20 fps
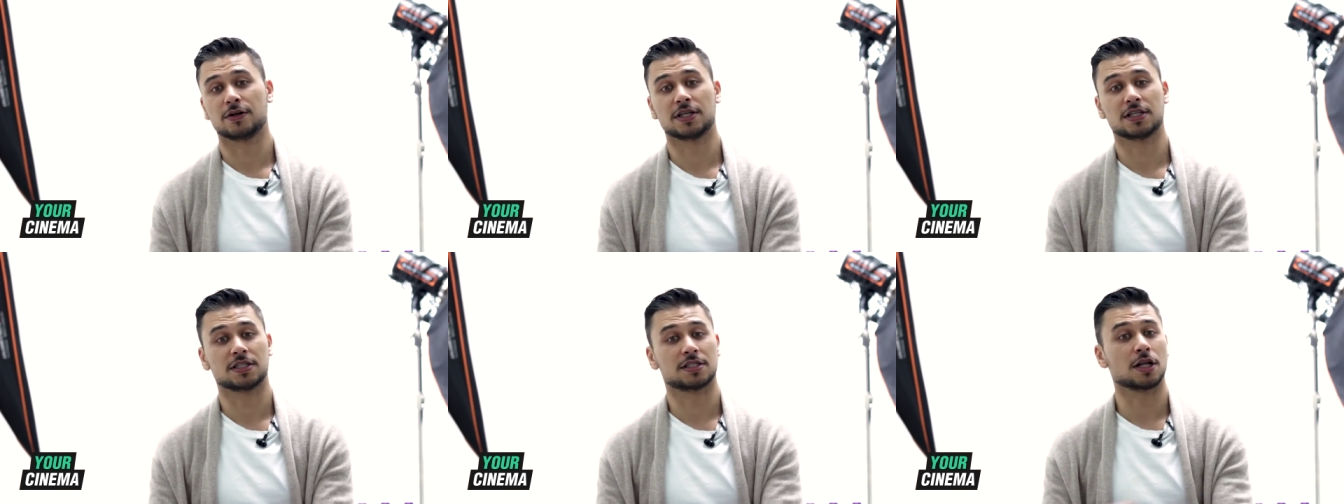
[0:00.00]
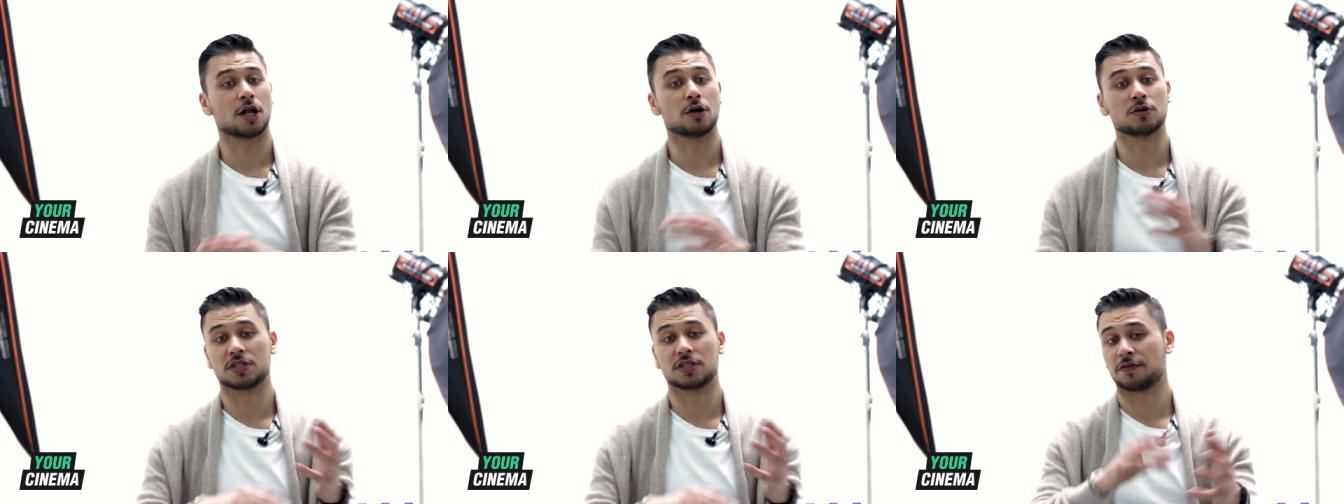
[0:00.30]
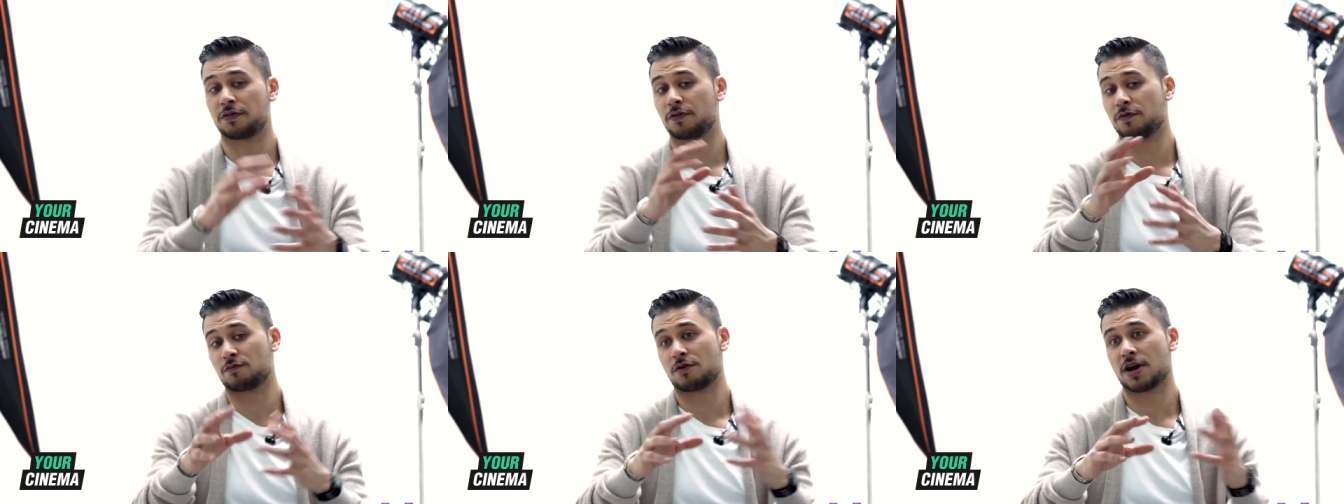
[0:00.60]
there's loads of
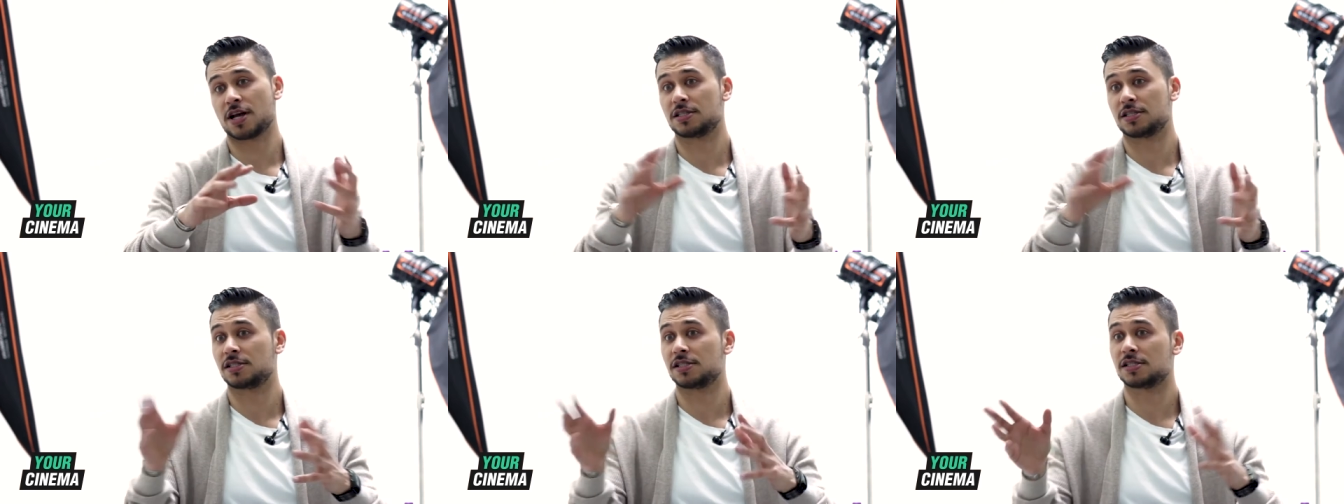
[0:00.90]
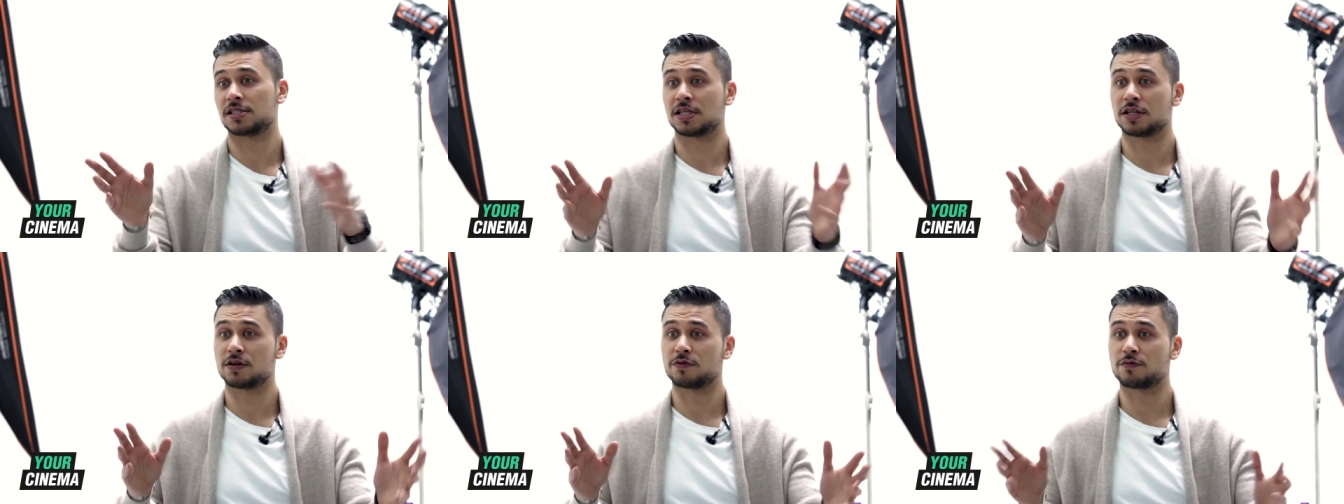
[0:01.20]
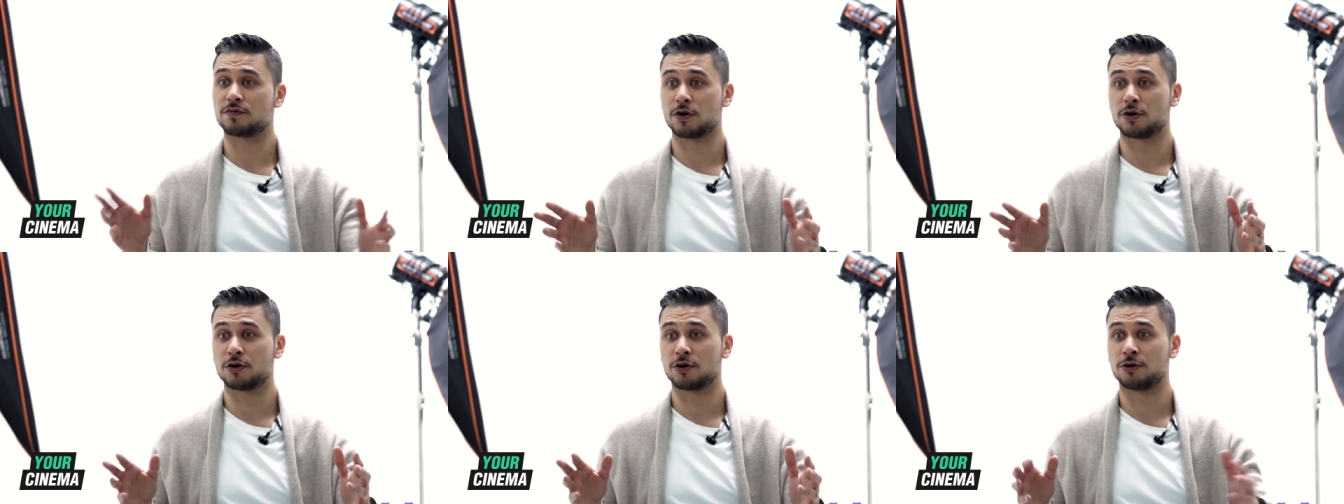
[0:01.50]
different races in the
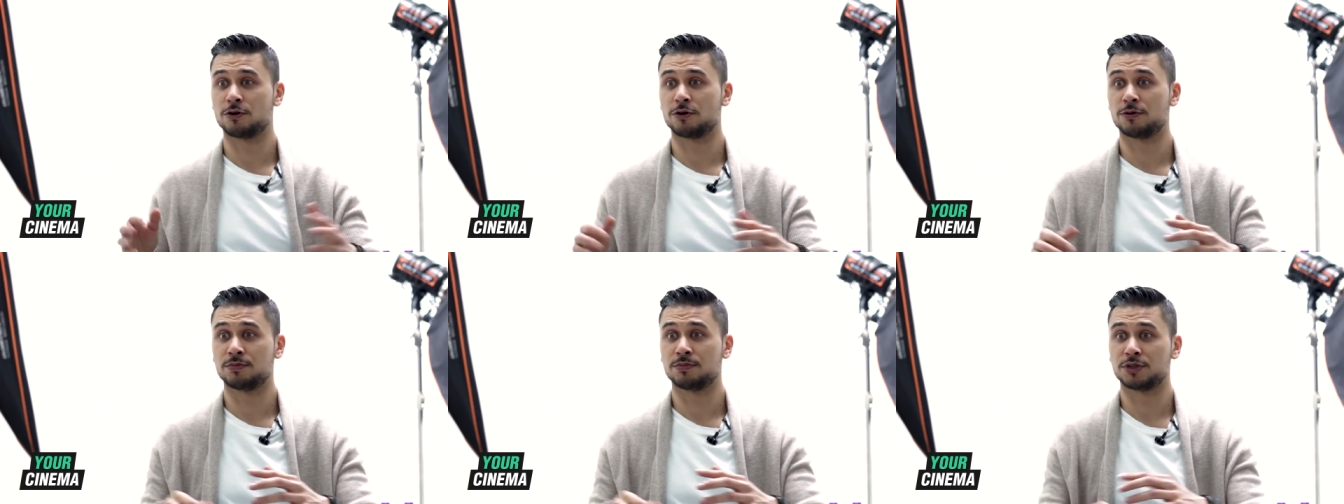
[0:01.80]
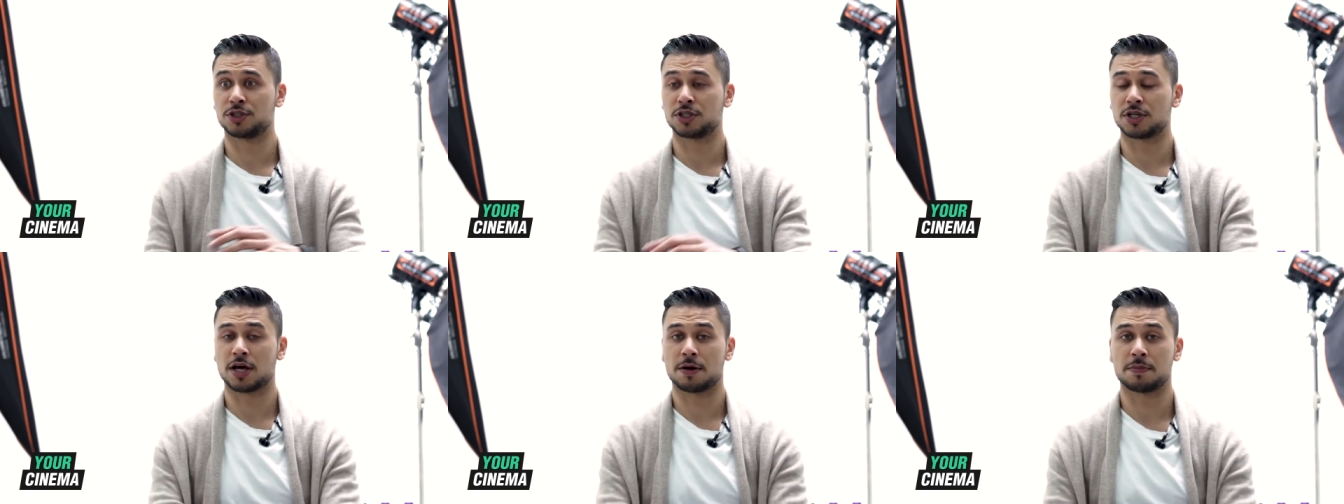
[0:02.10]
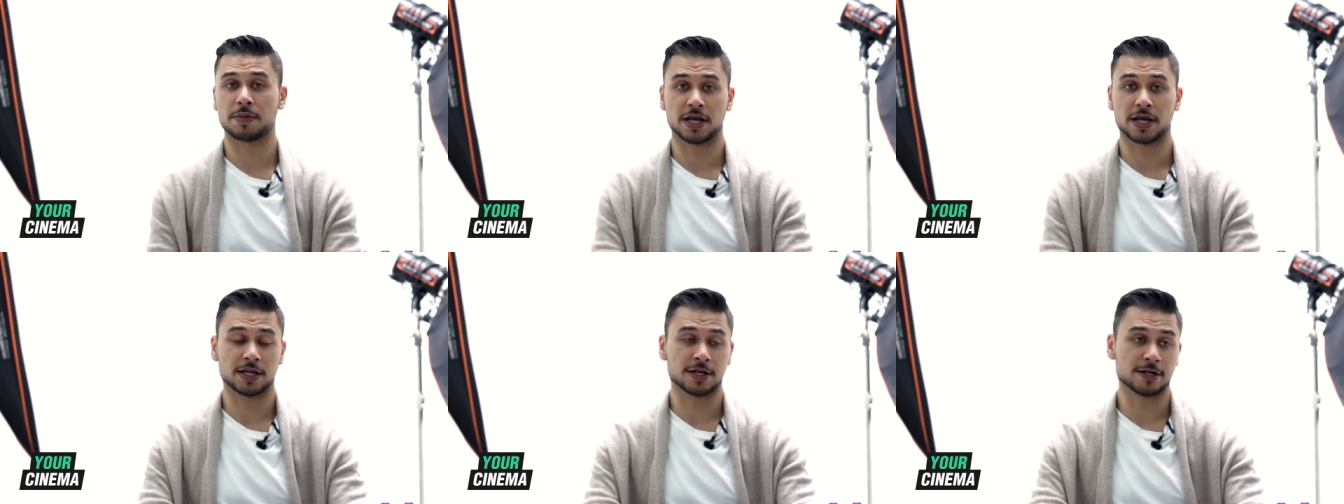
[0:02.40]
room. Do you know
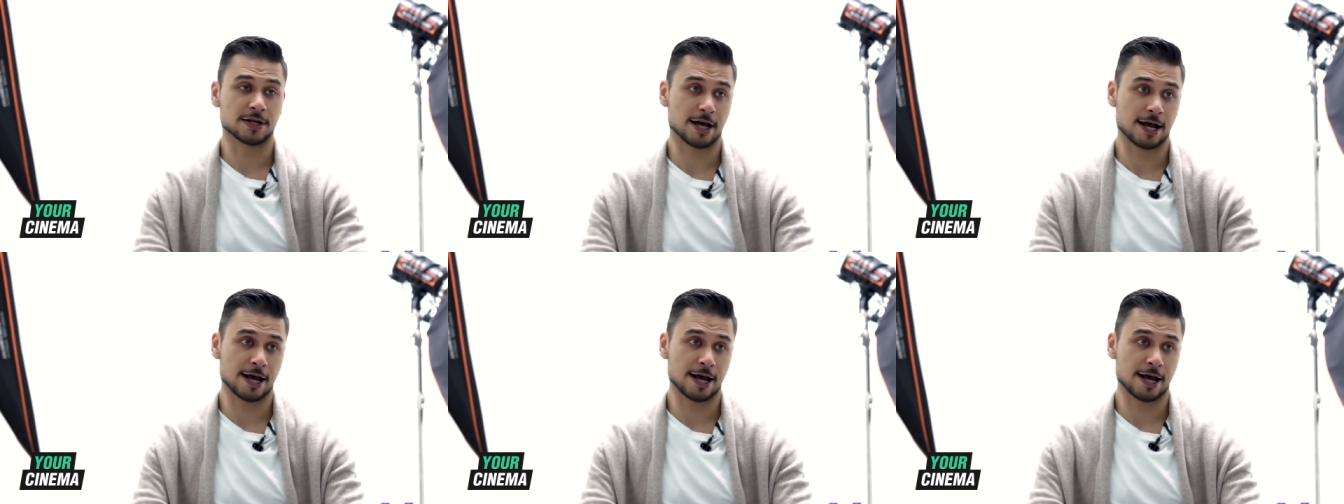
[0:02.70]
what I mean?